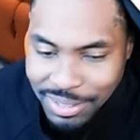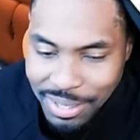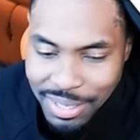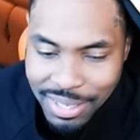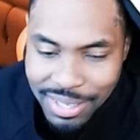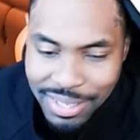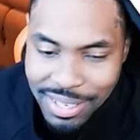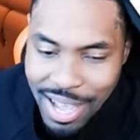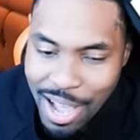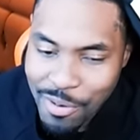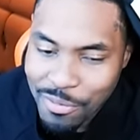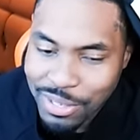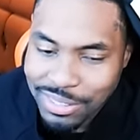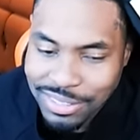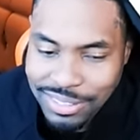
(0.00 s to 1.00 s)
Uh, I
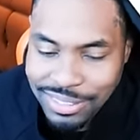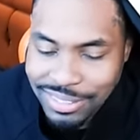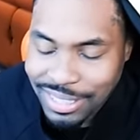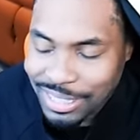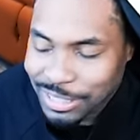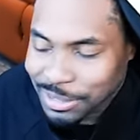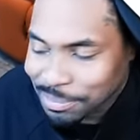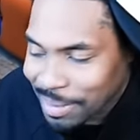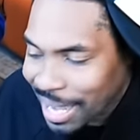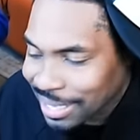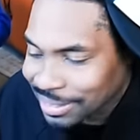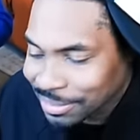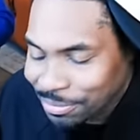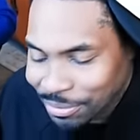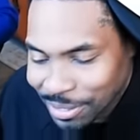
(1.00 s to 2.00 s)
wish this thing had
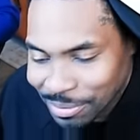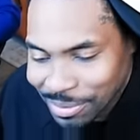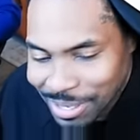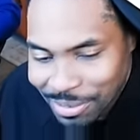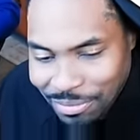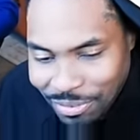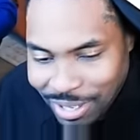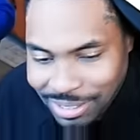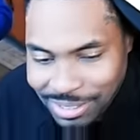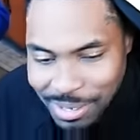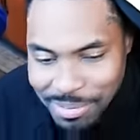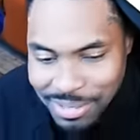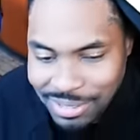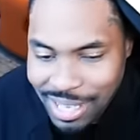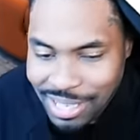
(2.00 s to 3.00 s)
smacked the foot wasn't fucked
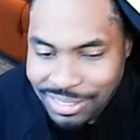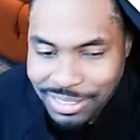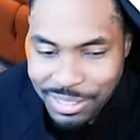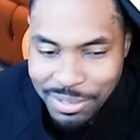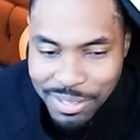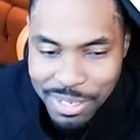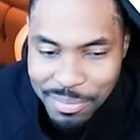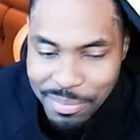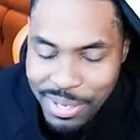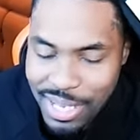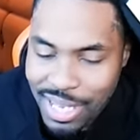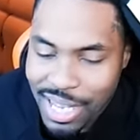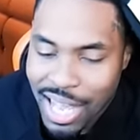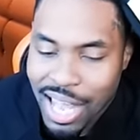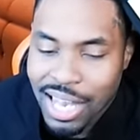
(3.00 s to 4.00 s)
up because that shit would have
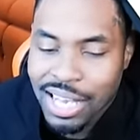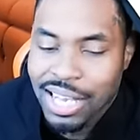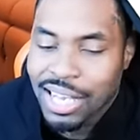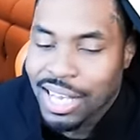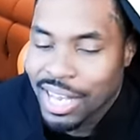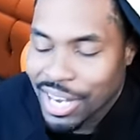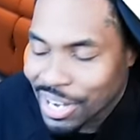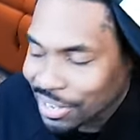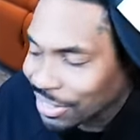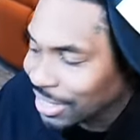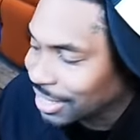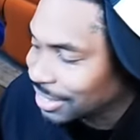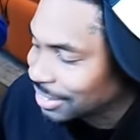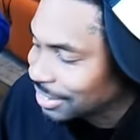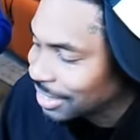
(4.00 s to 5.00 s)
been yeah,
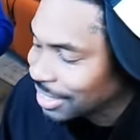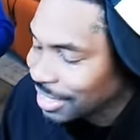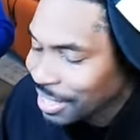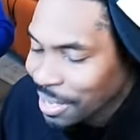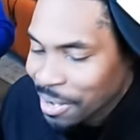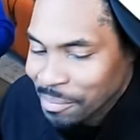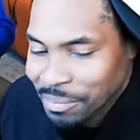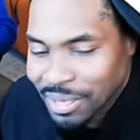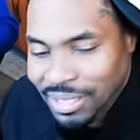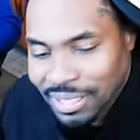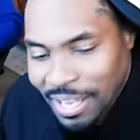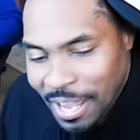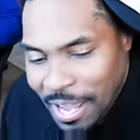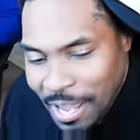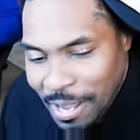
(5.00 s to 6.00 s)
hilarious. Sure. But
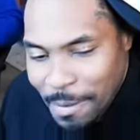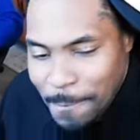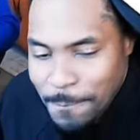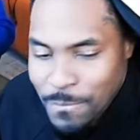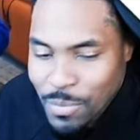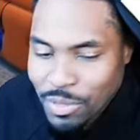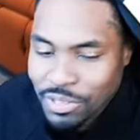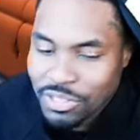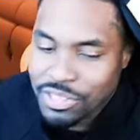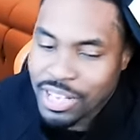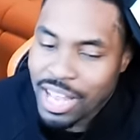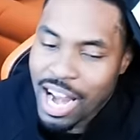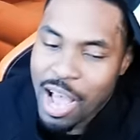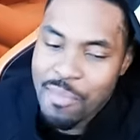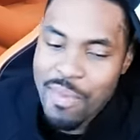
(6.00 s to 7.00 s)
yeah,
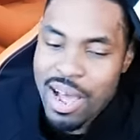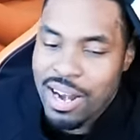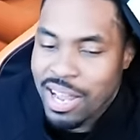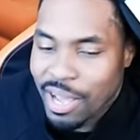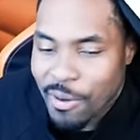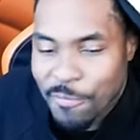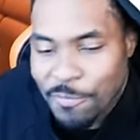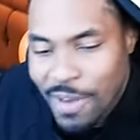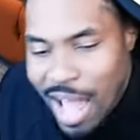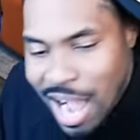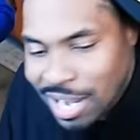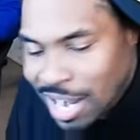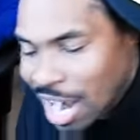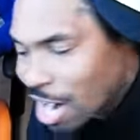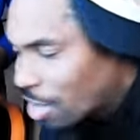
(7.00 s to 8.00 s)
shout out my nigga
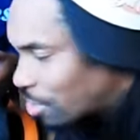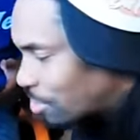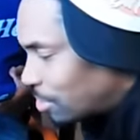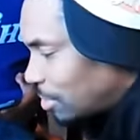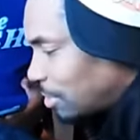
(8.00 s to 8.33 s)
Flacco.